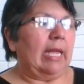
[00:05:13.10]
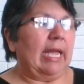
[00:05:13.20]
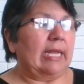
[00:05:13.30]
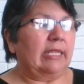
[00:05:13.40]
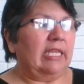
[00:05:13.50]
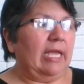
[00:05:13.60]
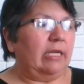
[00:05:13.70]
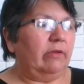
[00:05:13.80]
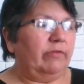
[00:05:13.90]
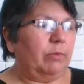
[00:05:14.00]
At the
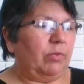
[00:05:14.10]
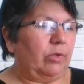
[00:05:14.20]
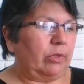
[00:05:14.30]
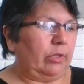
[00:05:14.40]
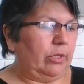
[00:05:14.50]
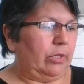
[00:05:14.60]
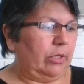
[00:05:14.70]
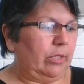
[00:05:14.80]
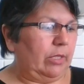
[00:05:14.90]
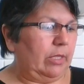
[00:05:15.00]
end of the book,
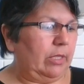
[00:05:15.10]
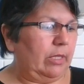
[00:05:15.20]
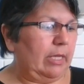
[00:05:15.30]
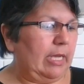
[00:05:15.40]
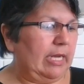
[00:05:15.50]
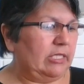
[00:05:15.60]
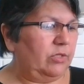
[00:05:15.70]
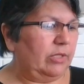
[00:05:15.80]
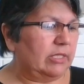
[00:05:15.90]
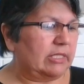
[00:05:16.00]
and as
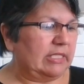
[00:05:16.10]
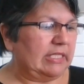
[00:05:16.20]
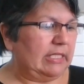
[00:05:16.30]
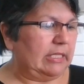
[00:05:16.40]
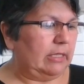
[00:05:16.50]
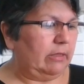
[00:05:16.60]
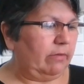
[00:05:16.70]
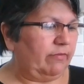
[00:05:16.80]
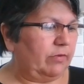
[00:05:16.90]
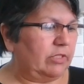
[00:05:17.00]
you can see,
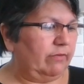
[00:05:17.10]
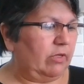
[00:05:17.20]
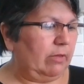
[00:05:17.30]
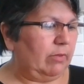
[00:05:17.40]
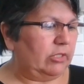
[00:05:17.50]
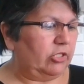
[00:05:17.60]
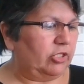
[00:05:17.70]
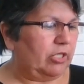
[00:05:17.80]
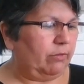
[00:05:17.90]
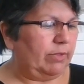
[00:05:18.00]
first of all, I wanted to
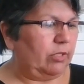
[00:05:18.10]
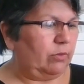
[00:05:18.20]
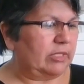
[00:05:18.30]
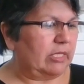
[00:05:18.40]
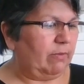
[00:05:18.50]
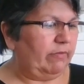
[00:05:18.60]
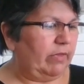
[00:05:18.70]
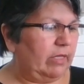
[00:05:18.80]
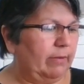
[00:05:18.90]
share with you some of